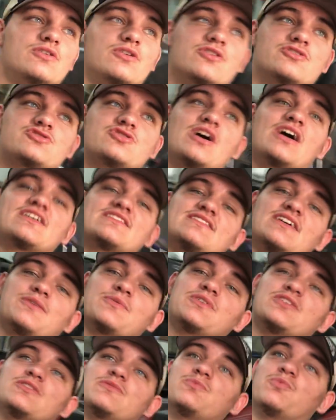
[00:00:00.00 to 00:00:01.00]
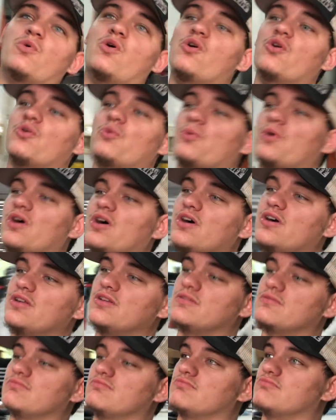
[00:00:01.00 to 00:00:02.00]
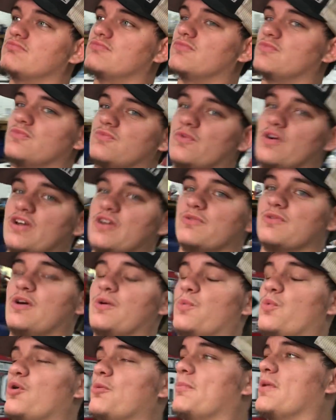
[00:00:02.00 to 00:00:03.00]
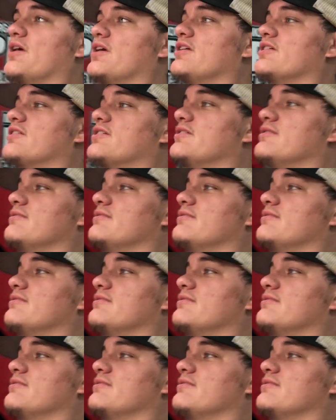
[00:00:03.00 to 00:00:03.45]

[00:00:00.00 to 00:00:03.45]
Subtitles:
tracks that we want to run. We could run Woodburg,